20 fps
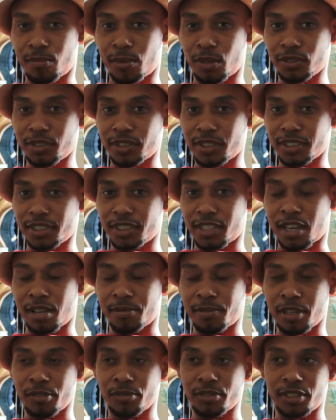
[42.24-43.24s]
know, most of the
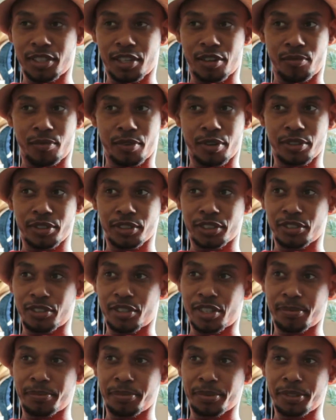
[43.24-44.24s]
time they was at
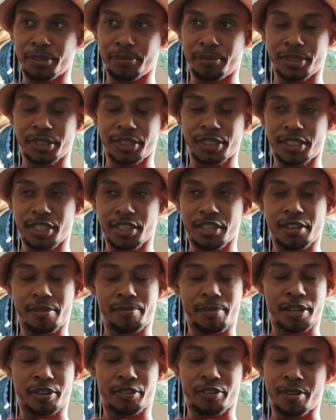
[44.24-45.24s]
work, so I pretty much
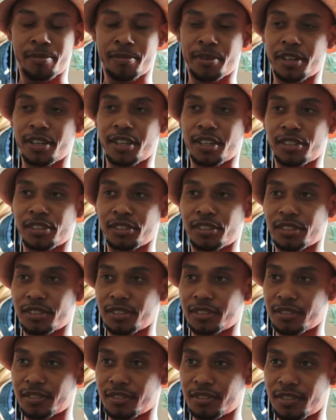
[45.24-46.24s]
stayed at my grandma's
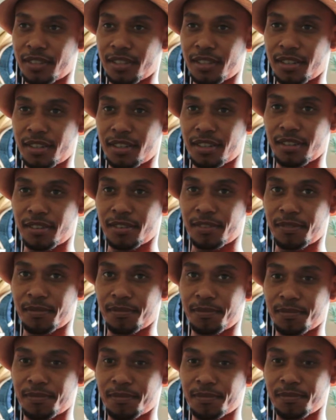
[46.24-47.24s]
house. And
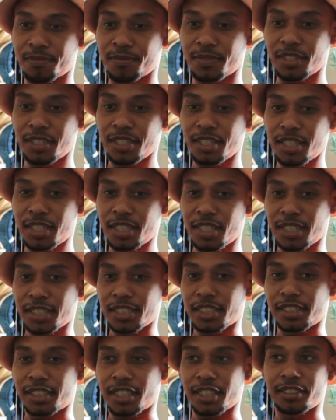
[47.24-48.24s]

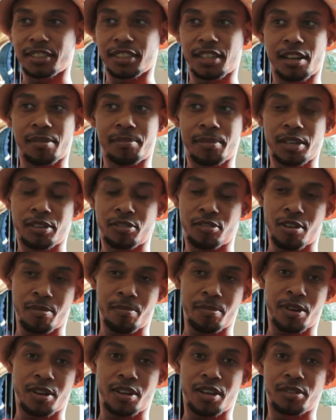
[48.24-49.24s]
in the daytime, my
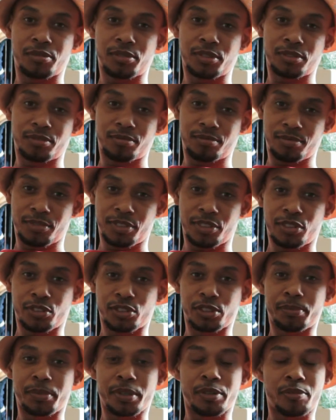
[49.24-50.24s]
grandma, I would,
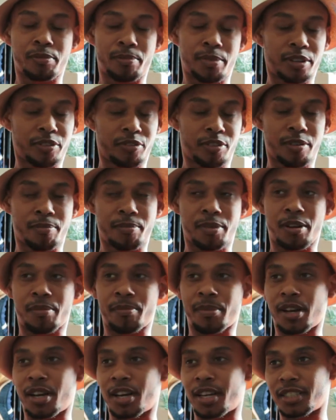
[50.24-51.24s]
you know, spend with my
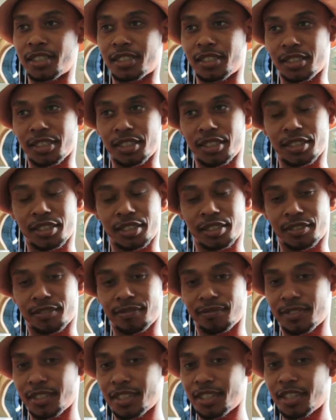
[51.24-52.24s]
grandma and my auntie
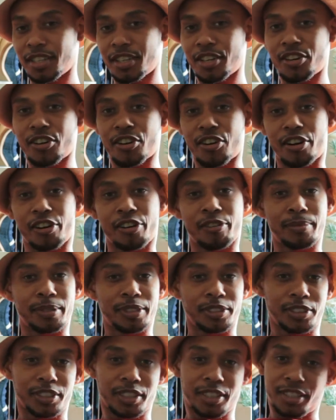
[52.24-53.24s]
and
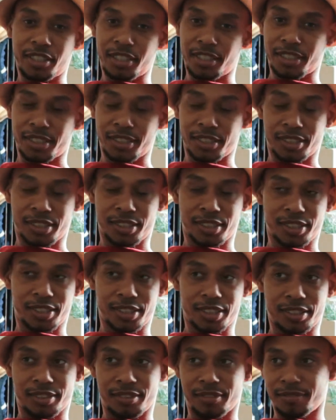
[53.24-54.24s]
all my little
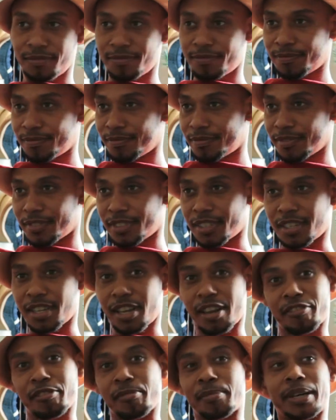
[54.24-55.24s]
cousins and
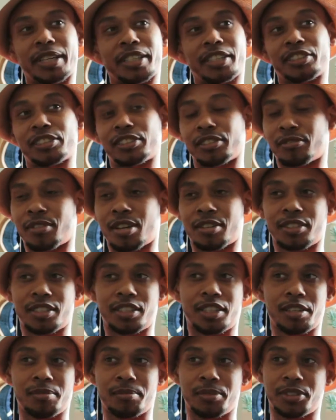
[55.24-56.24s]
everybody else
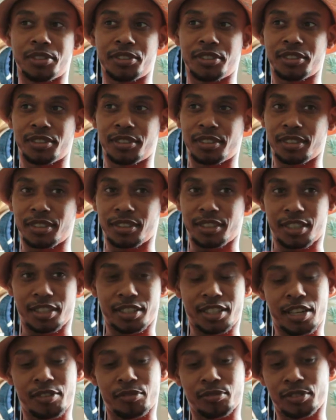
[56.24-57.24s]
around the neighborhood.
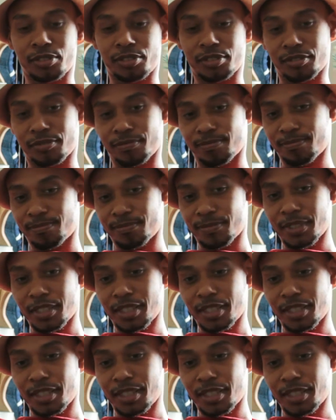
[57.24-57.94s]
Like, that was,